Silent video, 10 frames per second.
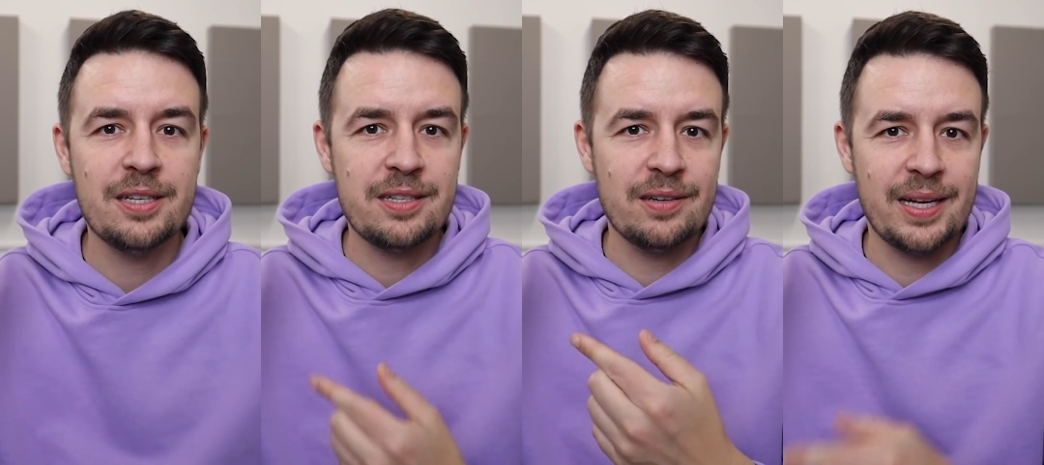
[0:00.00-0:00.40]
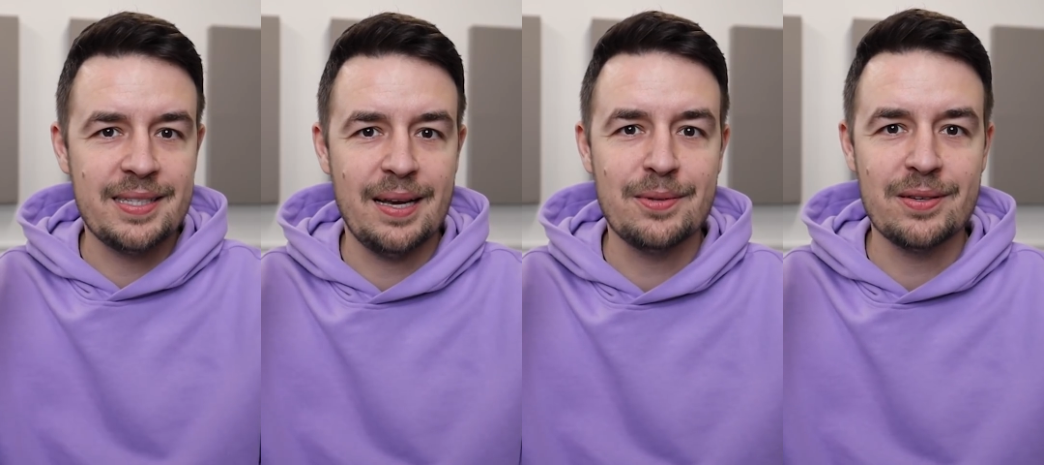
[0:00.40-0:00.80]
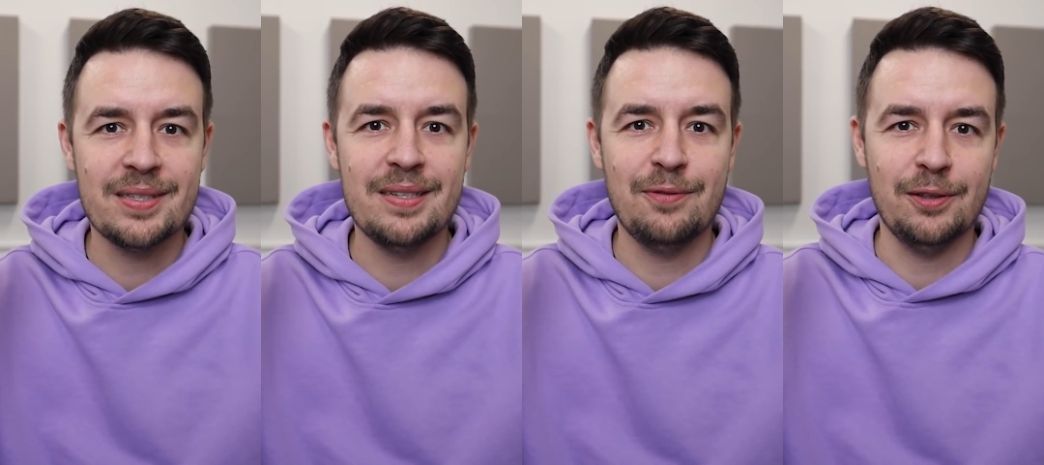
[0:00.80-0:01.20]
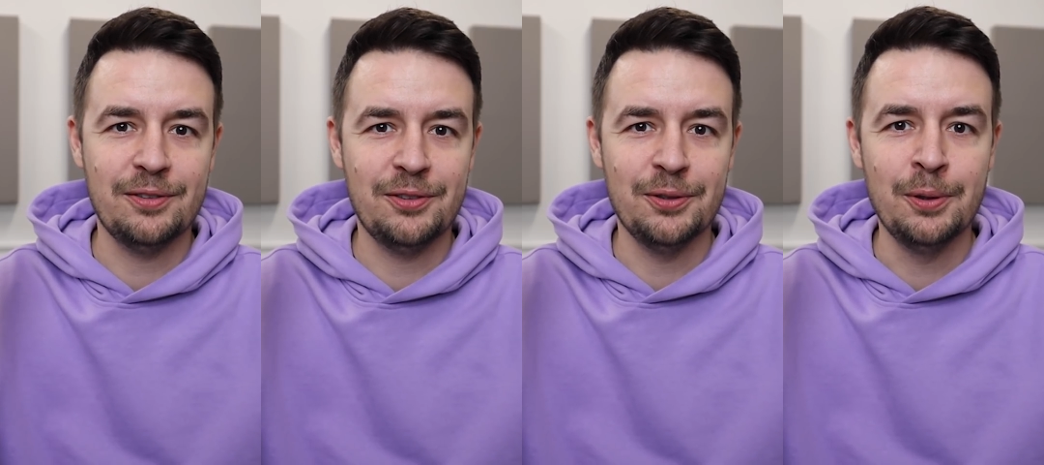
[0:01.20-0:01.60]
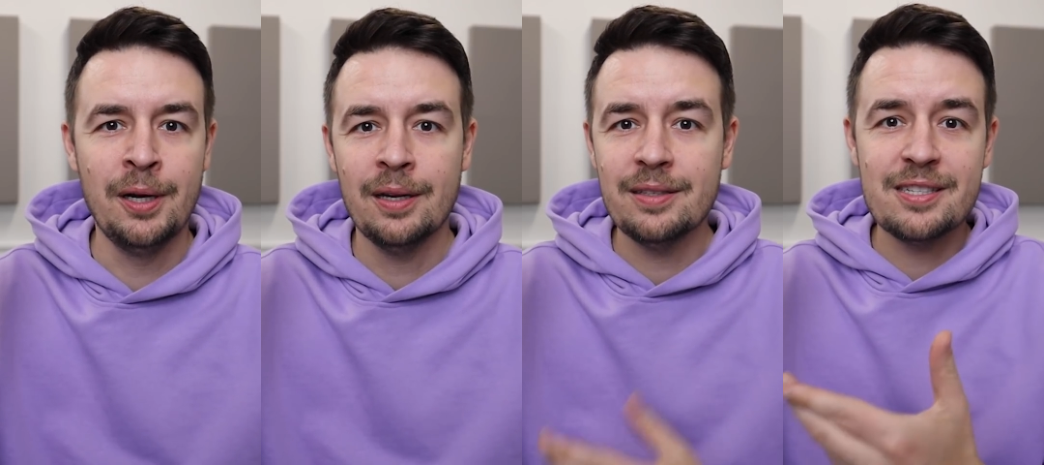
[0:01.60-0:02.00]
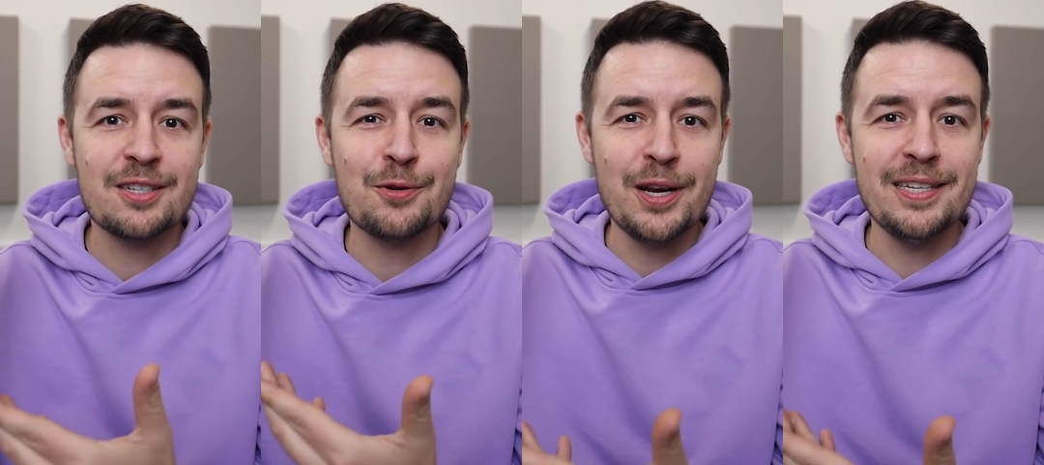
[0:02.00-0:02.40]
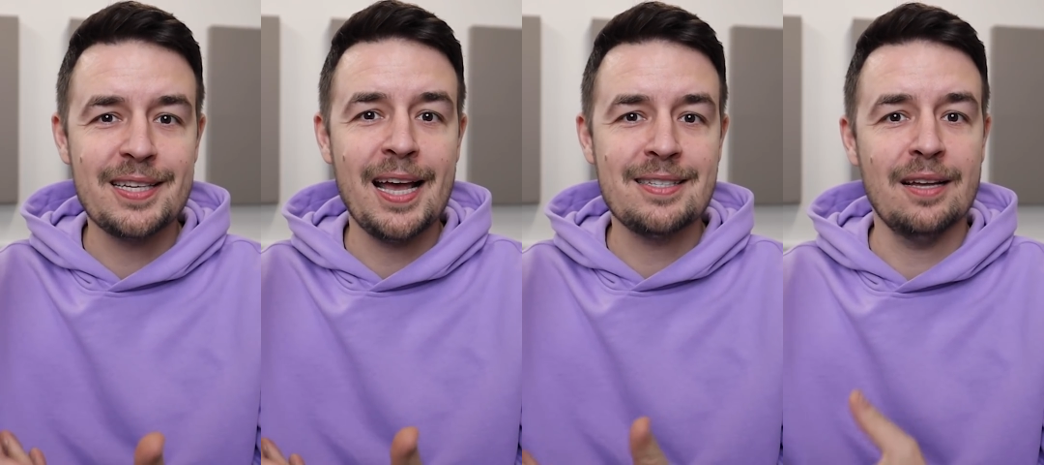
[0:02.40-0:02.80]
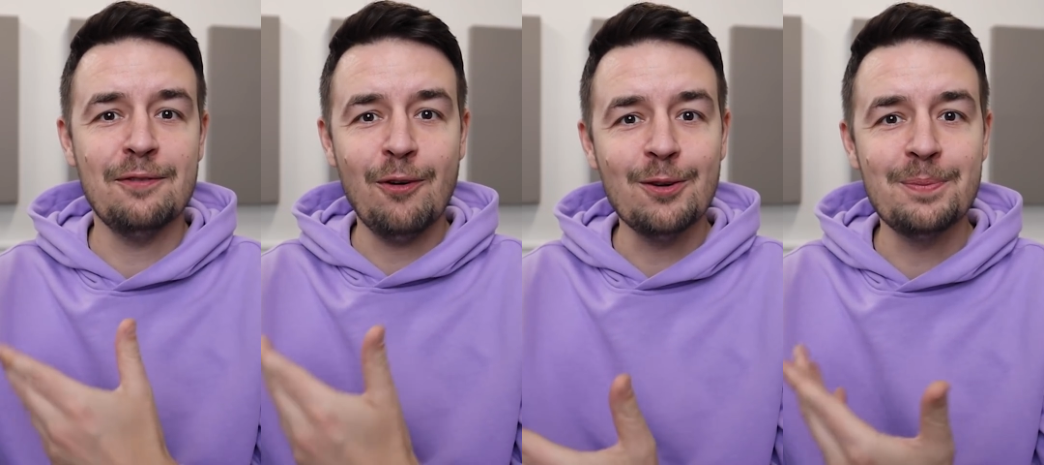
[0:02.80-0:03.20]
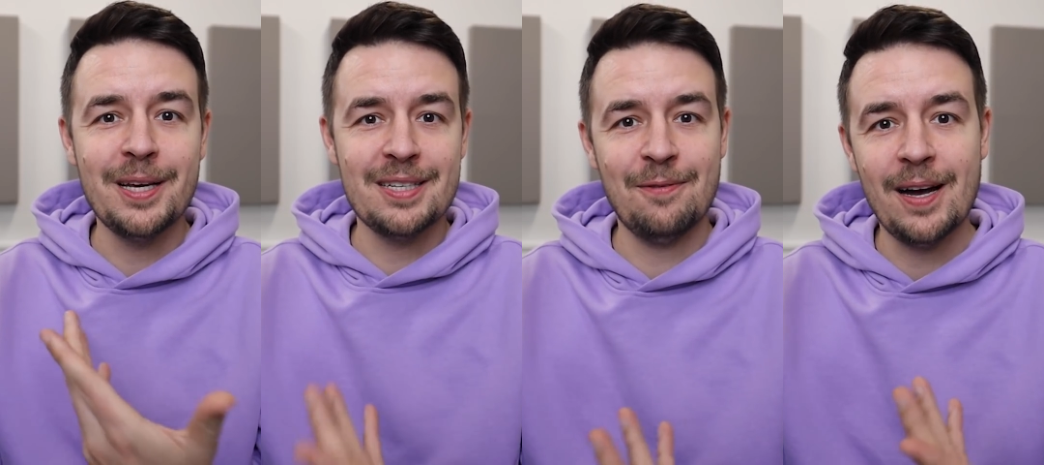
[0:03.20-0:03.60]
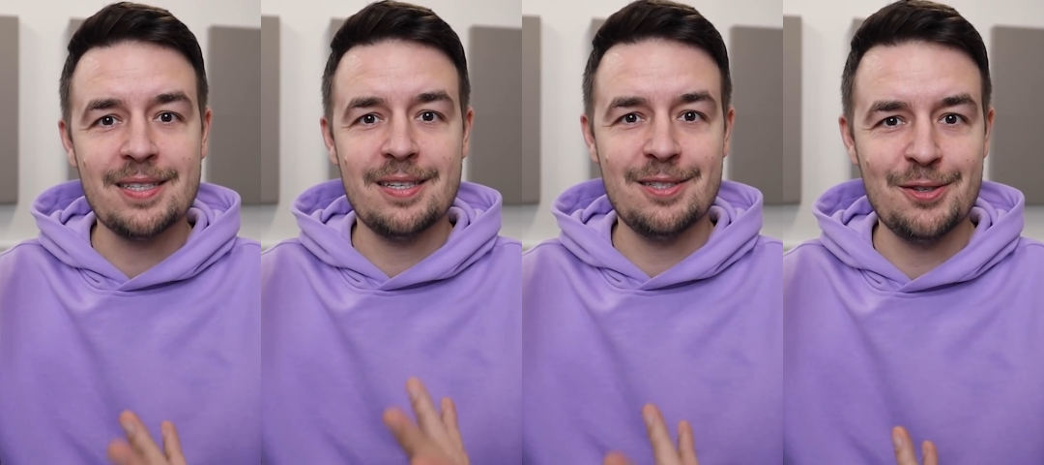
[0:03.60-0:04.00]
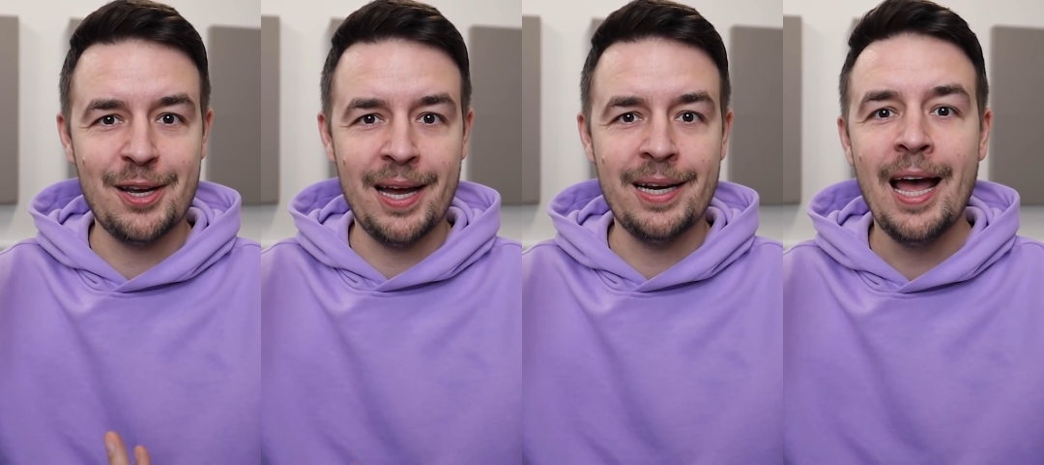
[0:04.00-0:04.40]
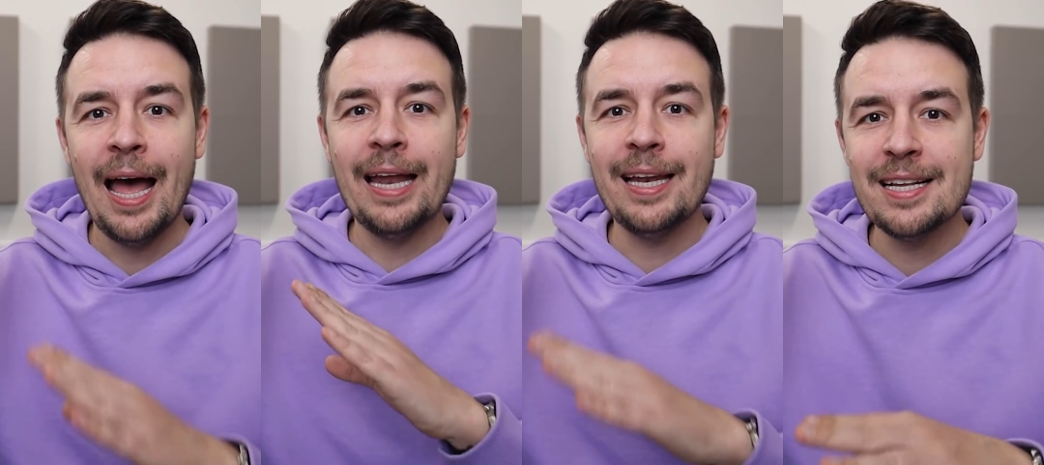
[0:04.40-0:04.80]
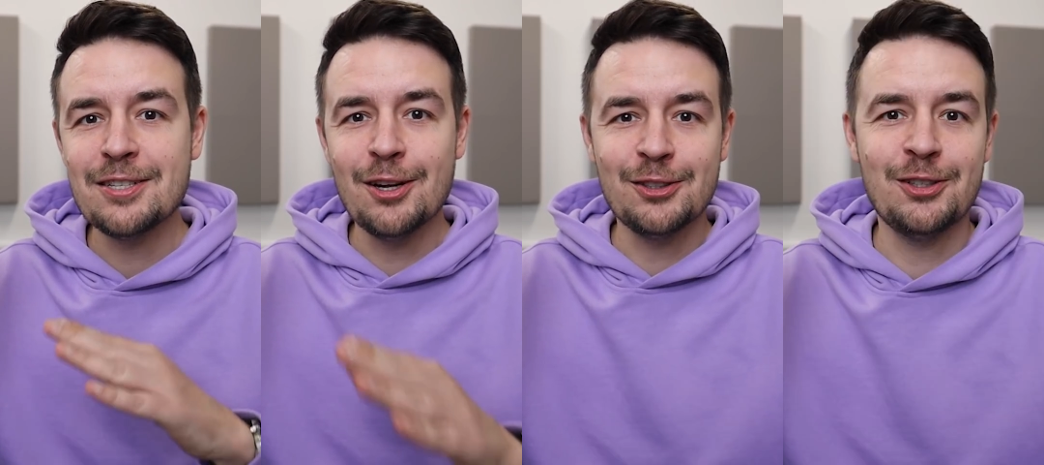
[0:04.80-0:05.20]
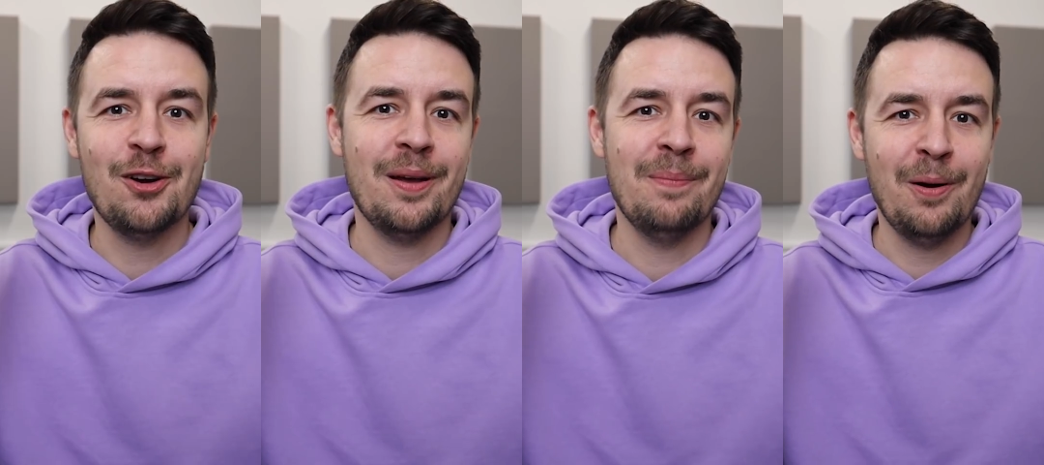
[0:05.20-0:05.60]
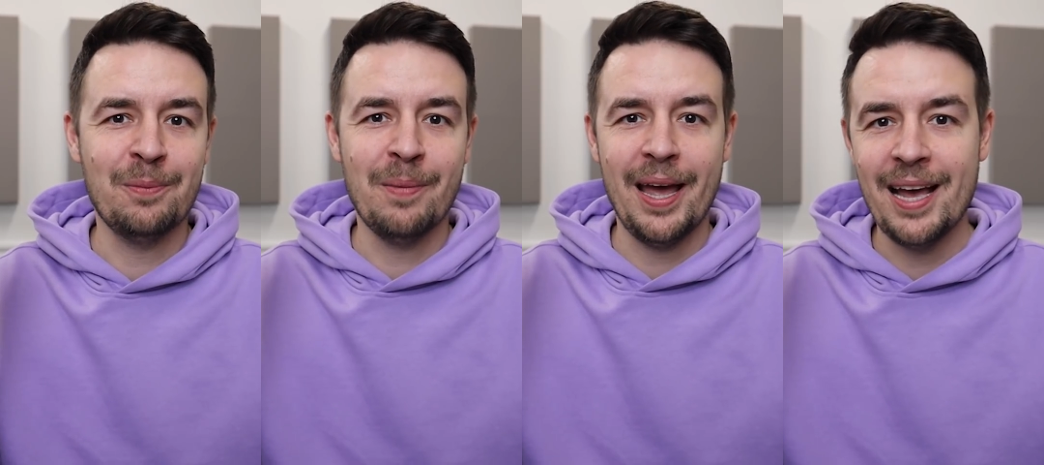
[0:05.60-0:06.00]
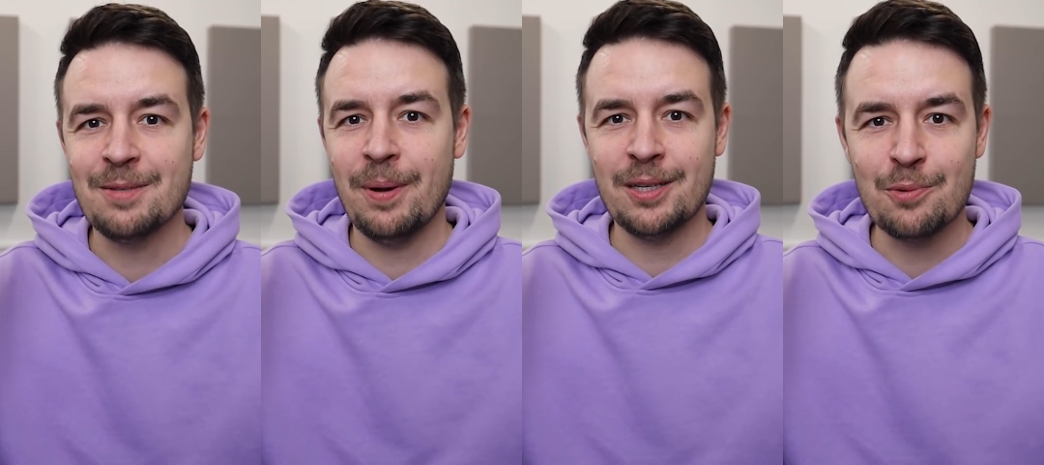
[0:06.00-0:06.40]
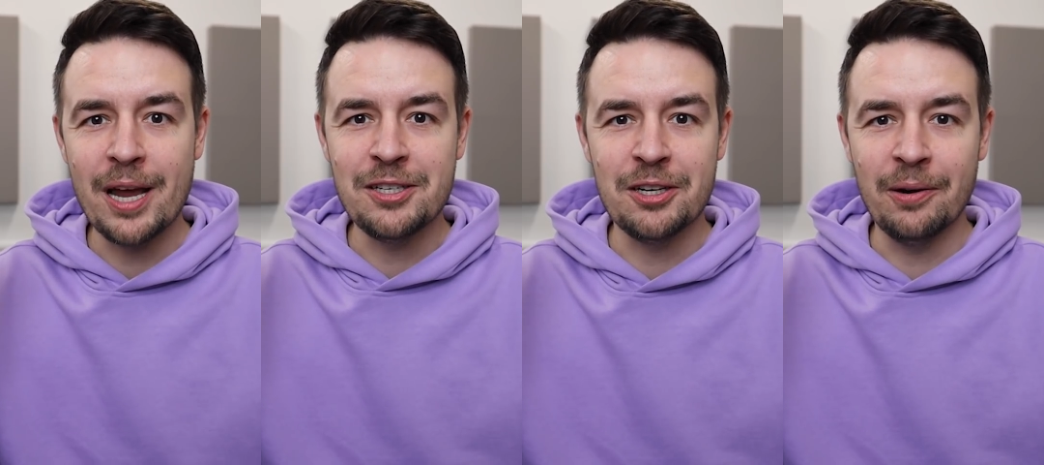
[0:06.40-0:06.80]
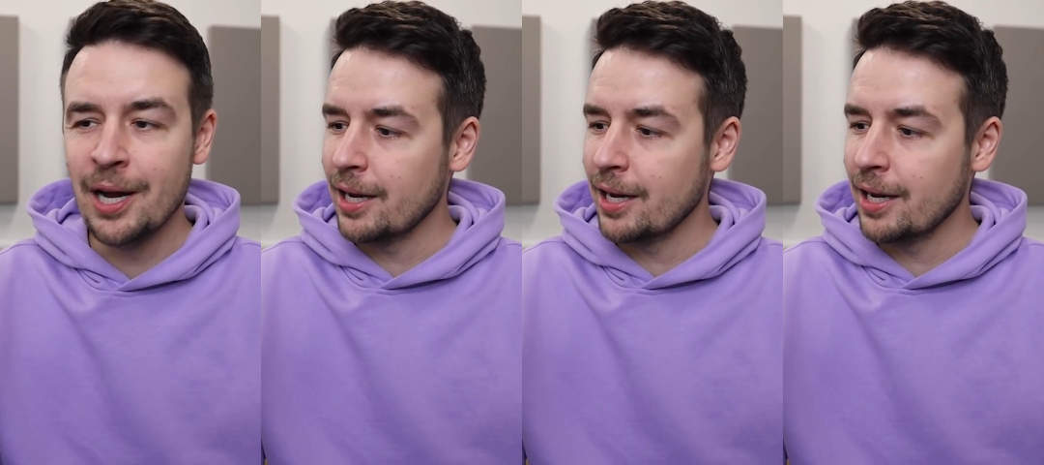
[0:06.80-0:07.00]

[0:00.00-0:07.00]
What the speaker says: just look at Samsung Z Fold 2. This screen says unfold me as fast as you can, and let's not talk about my aspect ratio.